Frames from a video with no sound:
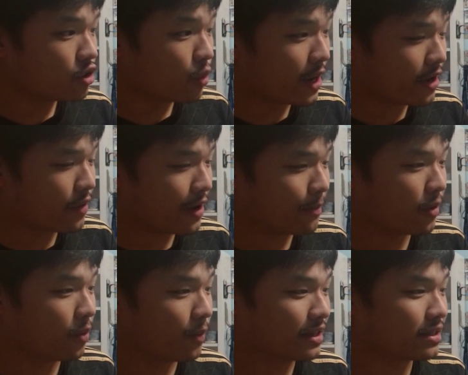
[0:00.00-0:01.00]
the way
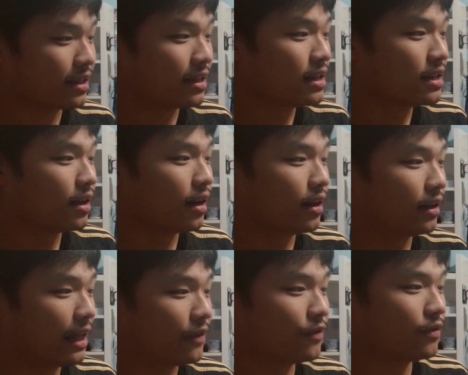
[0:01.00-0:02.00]
Crépeau basically
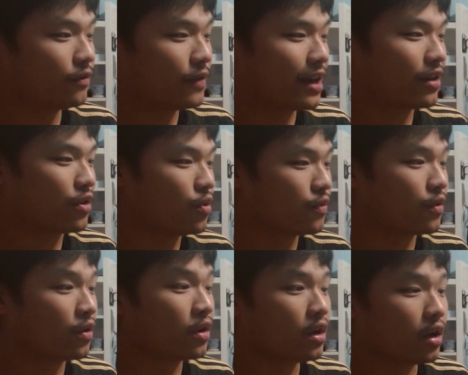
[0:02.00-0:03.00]
left
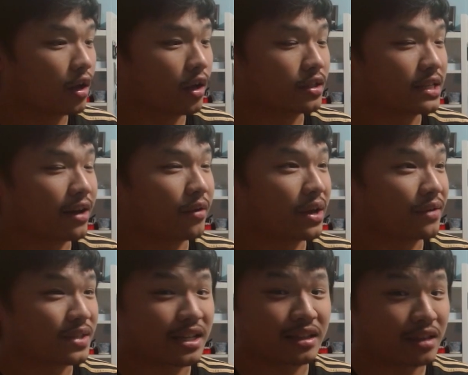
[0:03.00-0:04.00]
Vancouver to
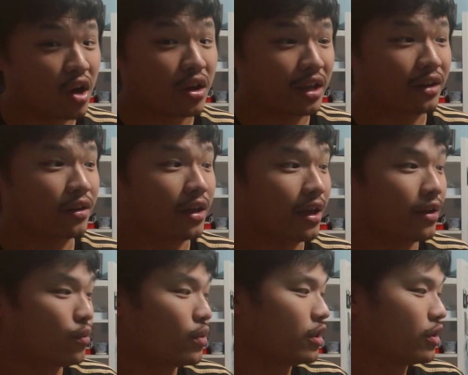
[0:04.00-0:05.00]
LAFC, not in
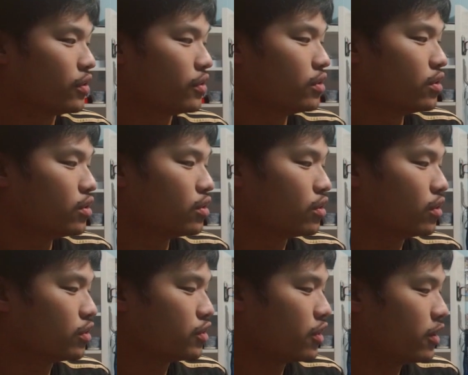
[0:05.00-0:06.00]
a really
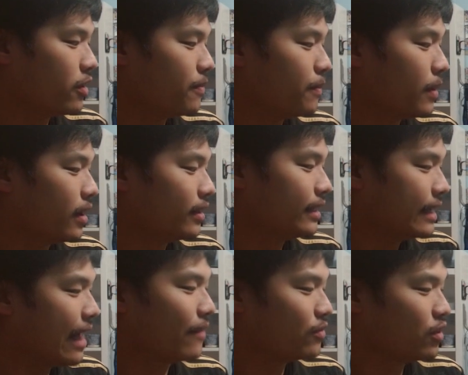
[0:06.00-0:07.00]
good term. But
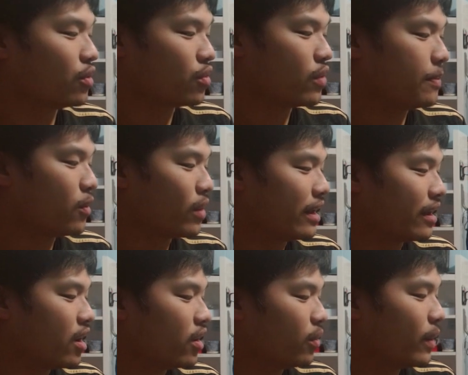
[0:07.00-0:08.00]
yeah, you know, Crépeau kind
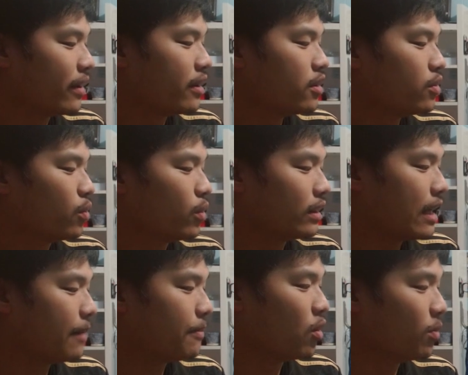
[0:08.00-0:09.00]
of got away with
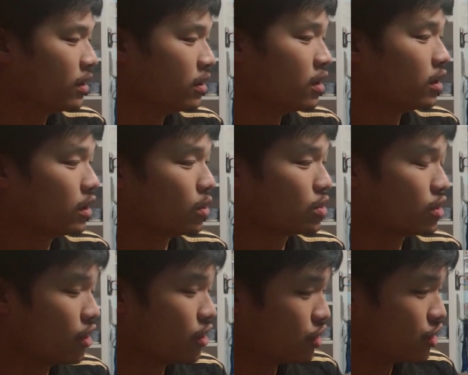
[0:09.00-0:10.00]
that moment. There was
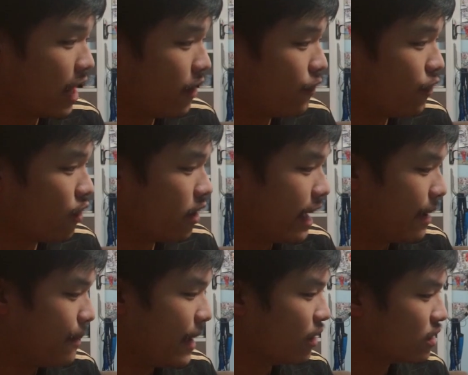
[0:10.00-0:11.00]
another shout for
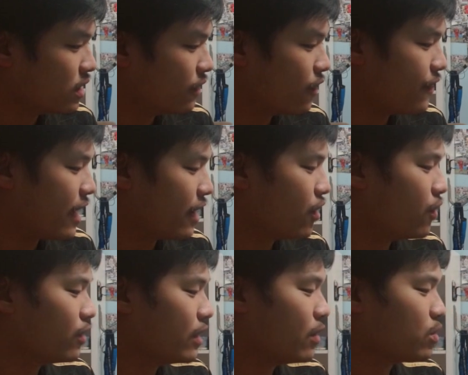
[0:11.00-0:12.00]
a penalty for
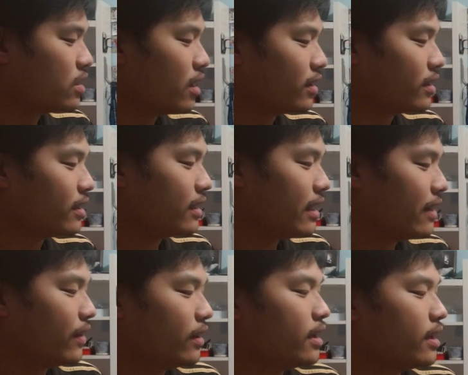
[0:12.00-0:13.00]
Vancouver that was not
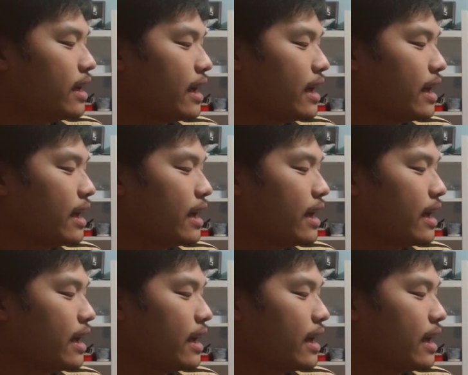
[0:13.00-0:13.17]
given